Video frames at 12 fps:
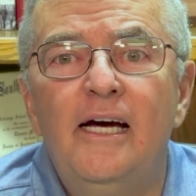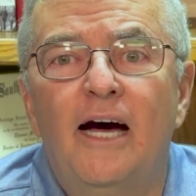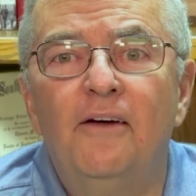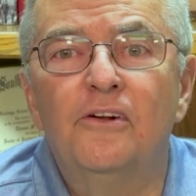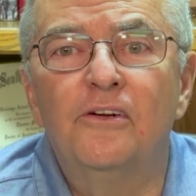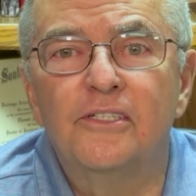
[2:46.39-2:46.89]

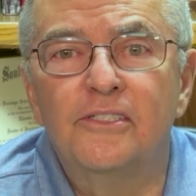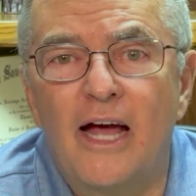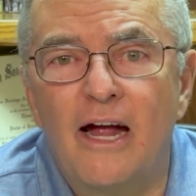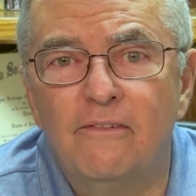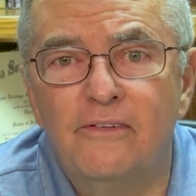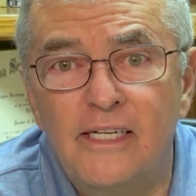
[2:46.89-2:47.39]
of their
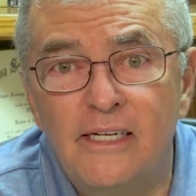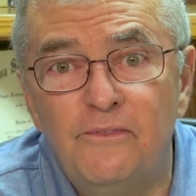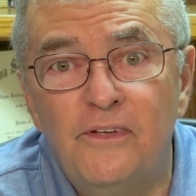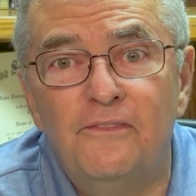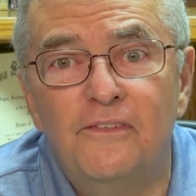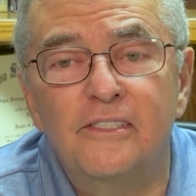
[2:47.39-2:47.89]
desired
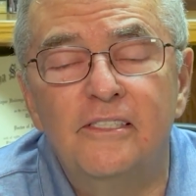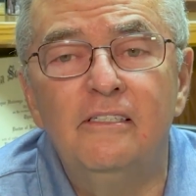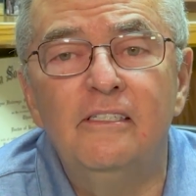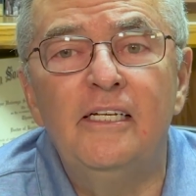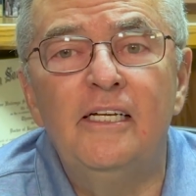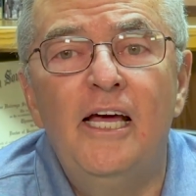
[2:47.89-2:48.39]
DMV
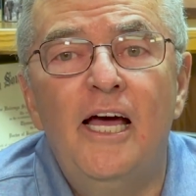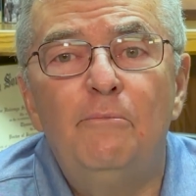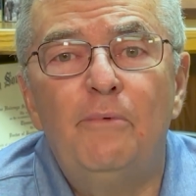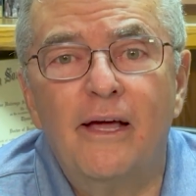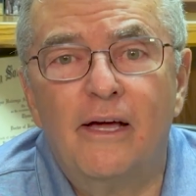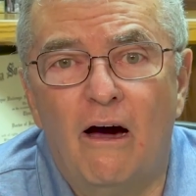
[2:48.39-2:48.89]
facility
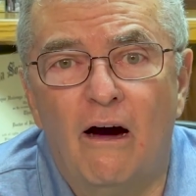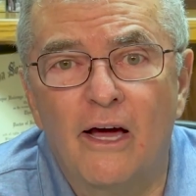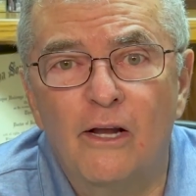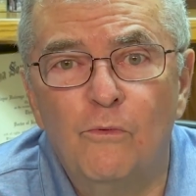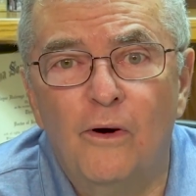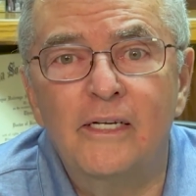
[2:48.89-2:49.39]
by
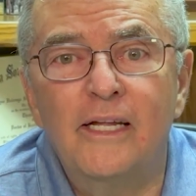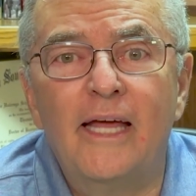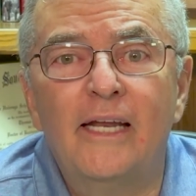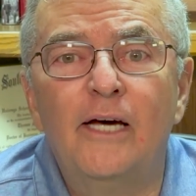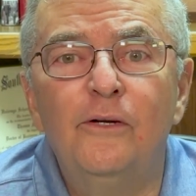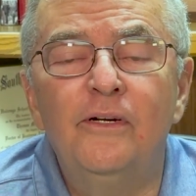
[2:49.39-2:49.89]
calling
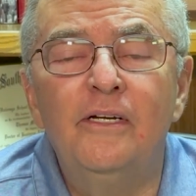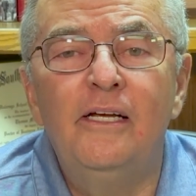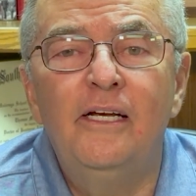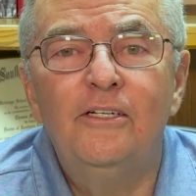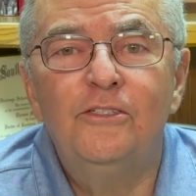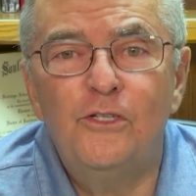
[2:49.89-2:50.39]

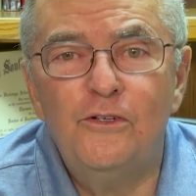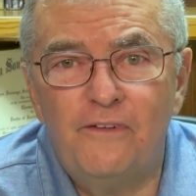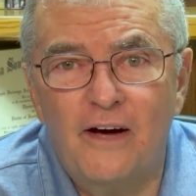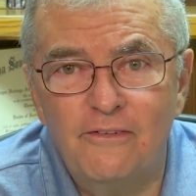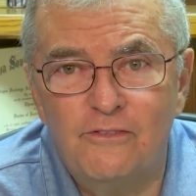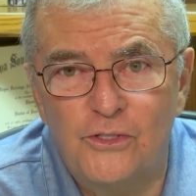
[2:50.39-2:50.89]

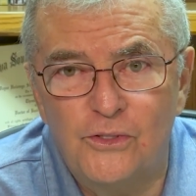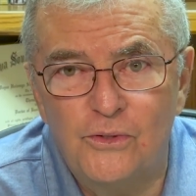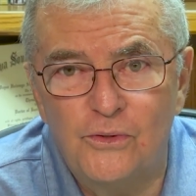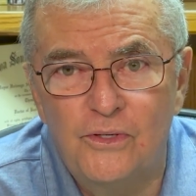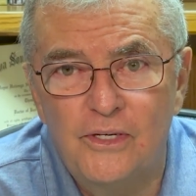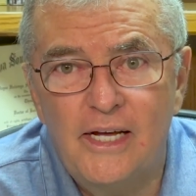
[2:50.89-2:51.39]

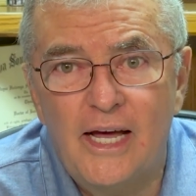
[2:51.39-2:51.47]
1-800-252-8980.